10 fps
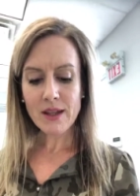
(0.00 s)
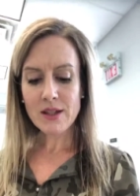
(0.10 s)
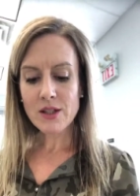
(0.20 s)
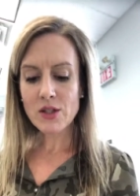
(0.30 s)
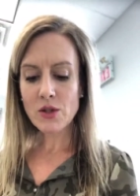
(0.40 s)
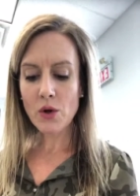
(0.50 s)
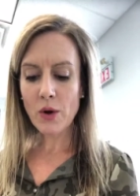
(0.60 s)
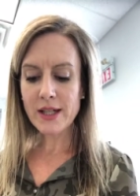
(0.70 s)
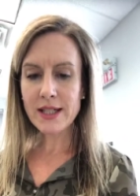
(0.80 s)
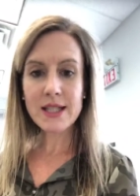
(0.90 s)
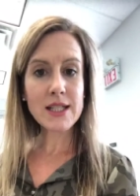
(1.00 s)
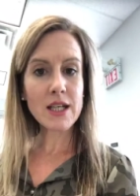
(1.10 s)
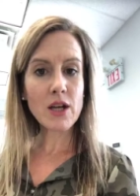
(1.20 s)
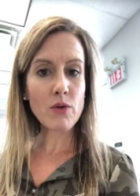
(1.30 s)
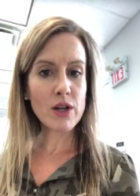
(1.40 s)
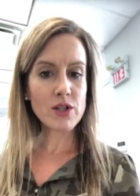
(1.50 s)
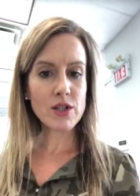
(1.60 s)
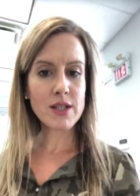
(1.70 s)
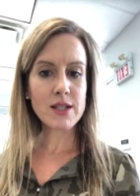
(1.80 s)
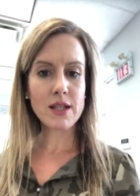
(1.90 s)
So I didn't see any
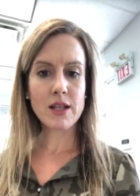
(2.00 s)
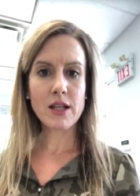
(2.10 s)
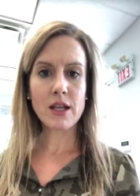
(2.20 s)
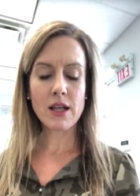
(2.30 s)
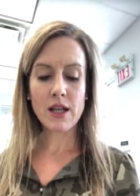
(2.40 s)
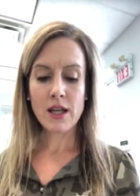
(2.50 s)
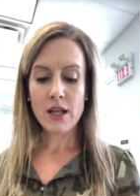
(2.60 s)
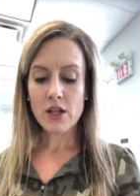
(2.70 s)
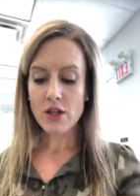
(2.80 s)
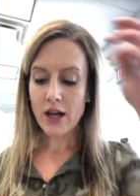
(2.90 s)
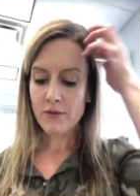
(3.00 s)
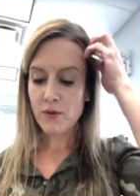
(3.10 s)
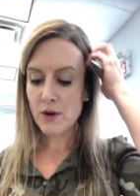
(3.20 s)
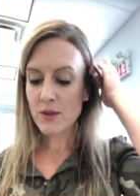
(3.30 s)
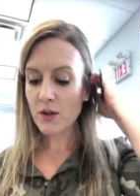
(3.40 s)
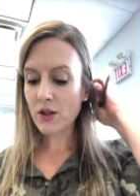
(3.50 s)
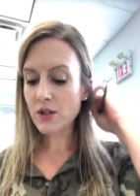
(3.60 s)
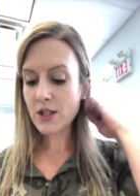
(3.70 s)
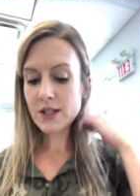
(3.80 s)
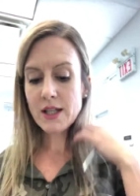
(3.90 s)
questions in the chat forum, so I'll
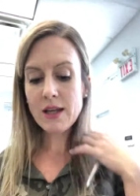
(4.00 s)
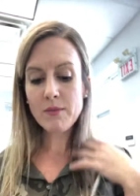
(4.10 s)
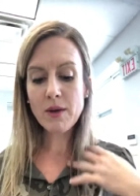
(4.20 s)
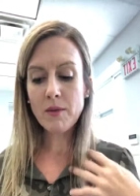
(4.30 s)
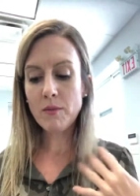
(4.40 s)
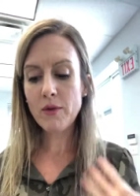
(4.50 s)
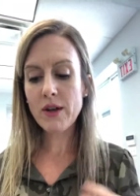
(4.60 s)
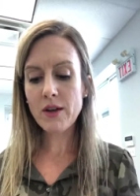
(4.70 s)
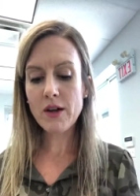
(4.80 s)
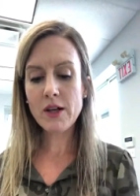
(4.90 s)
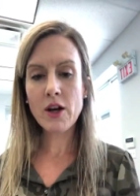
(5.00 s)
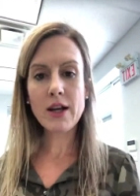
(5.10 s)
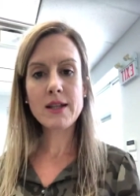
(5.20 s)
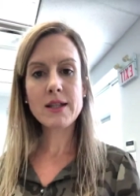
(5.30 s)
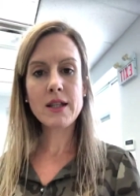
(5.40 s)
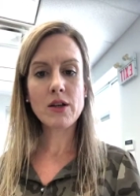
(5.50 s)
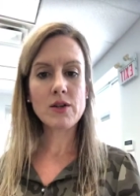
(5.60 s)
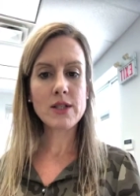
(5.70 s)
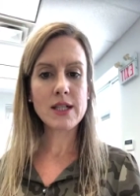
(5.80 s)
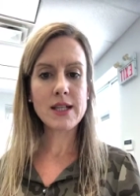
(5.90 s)
just keep moving along here. I can see that
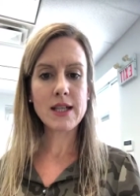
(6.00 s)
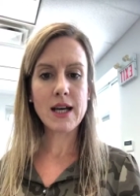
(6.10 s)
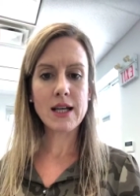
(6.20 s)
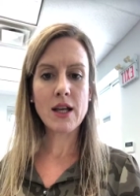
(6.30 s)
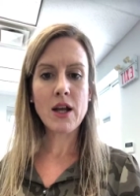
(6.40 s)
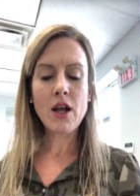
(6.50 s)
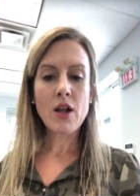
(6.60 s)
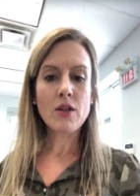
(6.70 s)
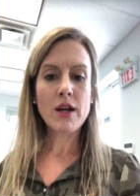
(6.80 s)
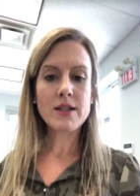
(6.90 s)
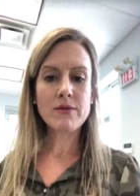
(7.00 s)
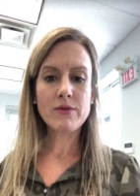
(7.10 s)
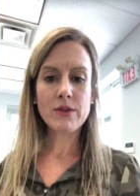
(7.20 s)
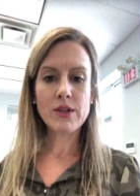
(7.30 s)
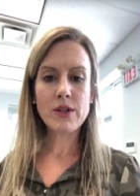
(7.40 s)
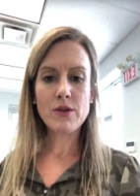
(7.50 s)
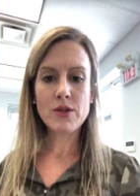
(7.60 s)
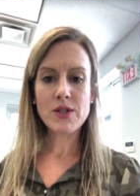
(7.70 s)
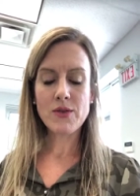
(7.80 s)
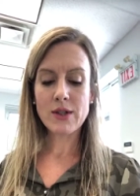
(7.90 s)
Christina's adding lots of really
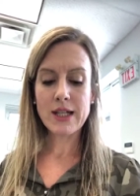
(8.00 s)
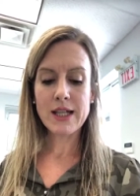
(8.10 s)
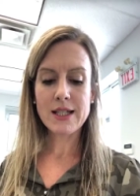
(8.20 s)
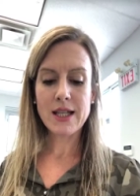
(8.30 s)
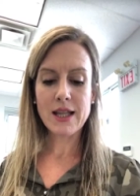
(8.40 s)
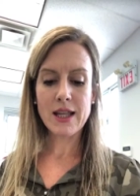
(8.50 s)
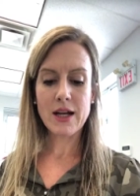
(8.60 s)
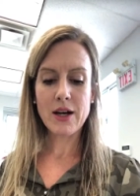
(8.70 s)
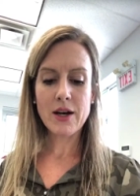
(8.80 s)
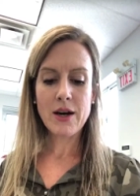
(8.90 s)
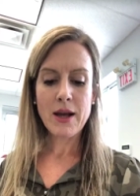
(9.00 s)
useful links in there.